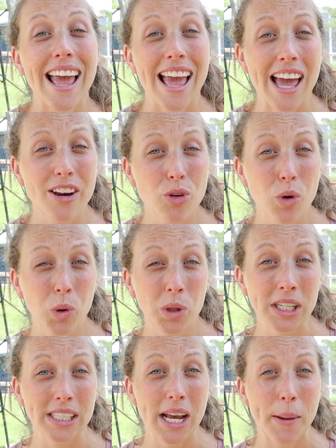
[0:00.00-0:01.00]
and
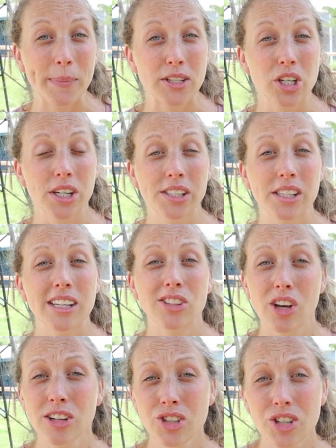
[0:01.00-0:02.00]
cooler temperatures as
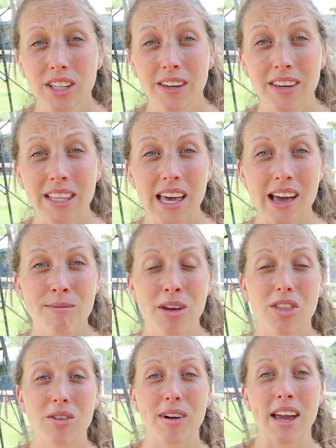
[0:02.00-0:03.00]
long as you're giving them
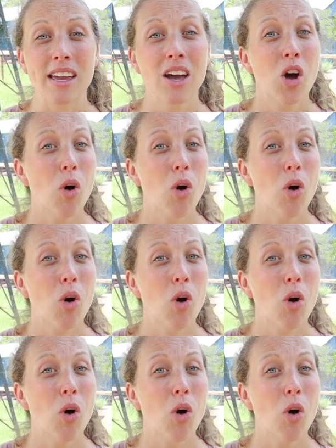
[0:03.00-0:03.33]
the right